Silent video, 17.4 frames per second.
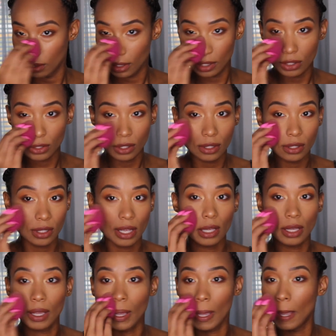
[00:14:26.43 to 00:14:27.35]
I just
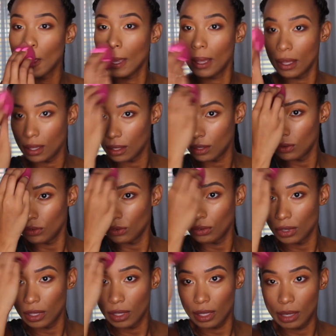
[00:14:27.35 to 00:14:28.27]
think it
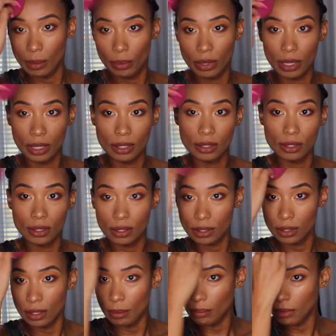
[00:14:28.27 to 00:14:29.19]
really puts
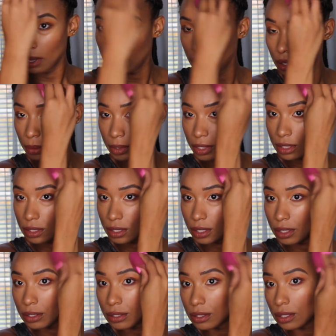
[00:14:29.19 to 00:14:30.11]
the makeup
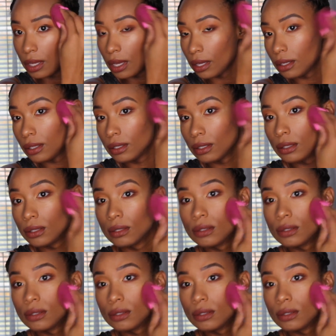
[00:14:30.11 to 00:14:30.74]
into your skin.